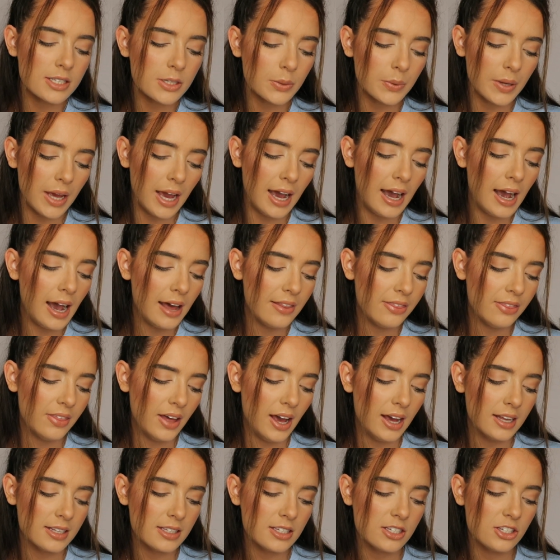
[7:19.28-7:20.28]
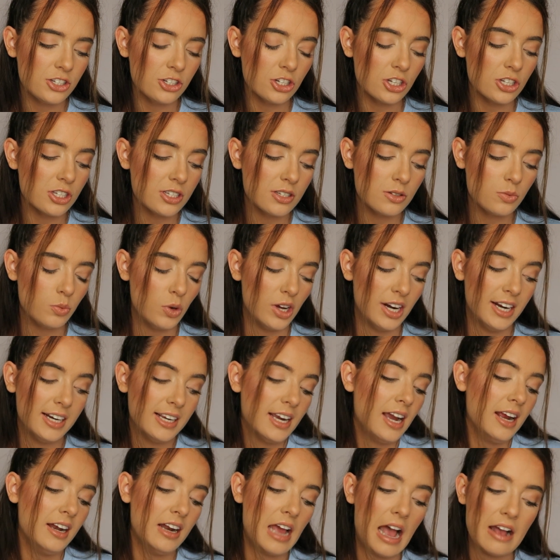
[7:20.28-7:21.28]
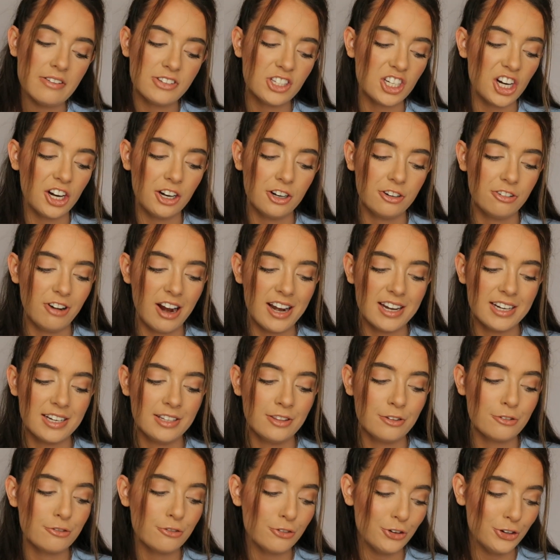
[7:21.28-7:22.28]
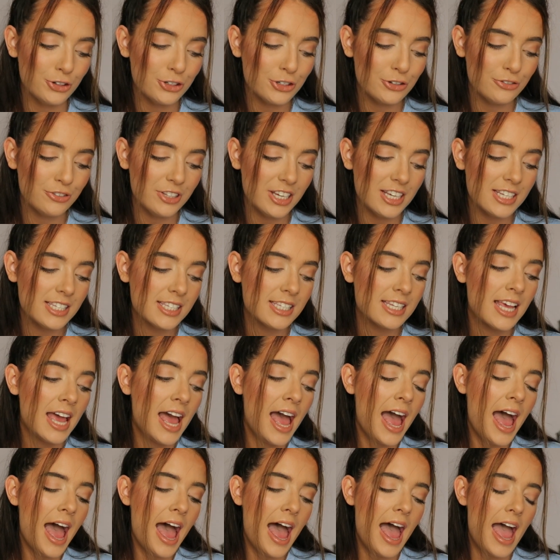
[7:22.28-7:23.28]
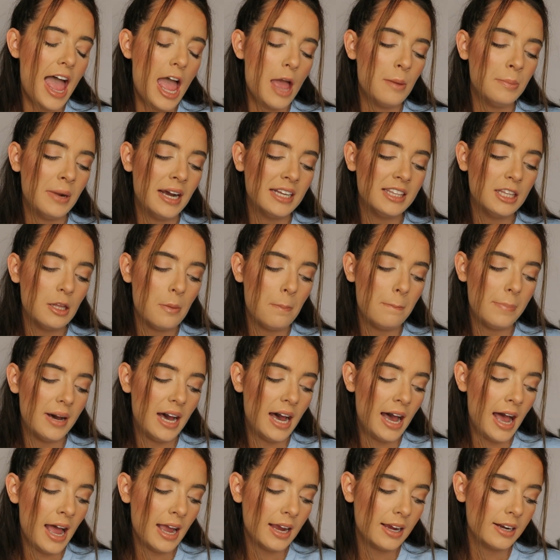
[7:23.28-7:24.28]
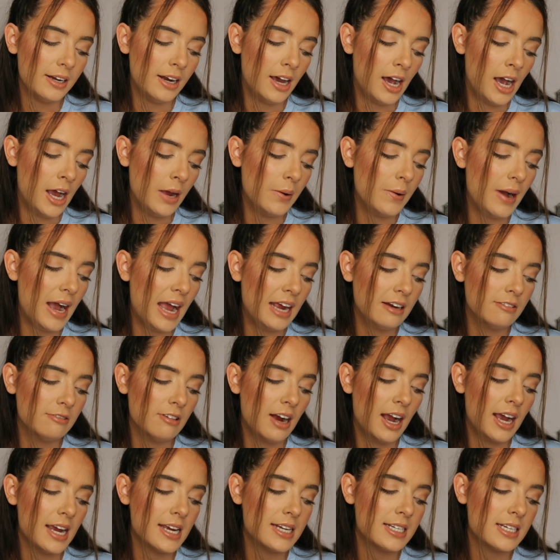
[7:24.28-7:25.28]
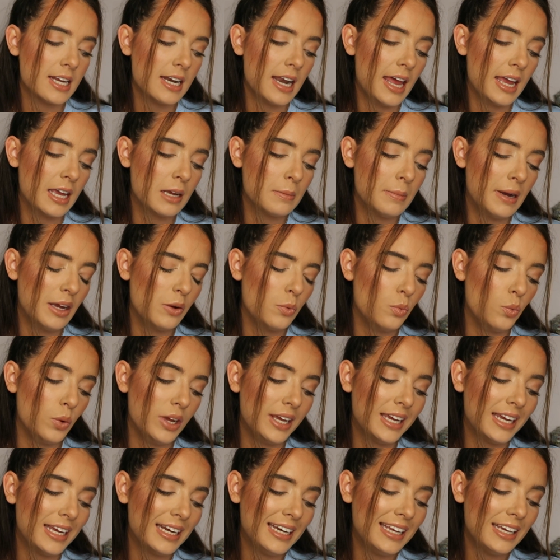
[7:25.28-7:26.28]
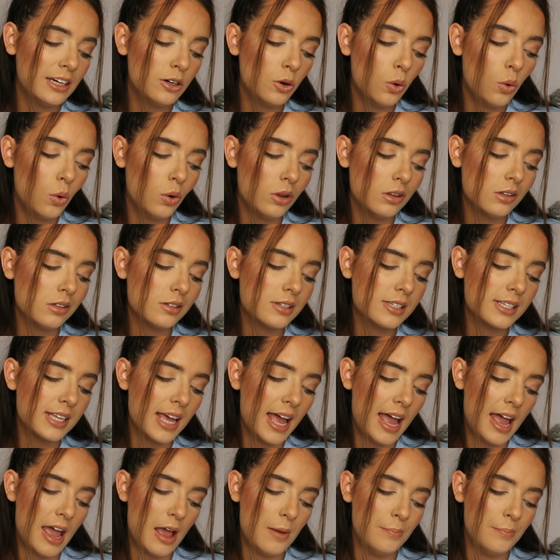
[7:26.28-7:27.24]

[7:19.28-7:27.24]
So yeah, that's just what I kind of have started writing in the front of this. At the back now I write like my weekly goals.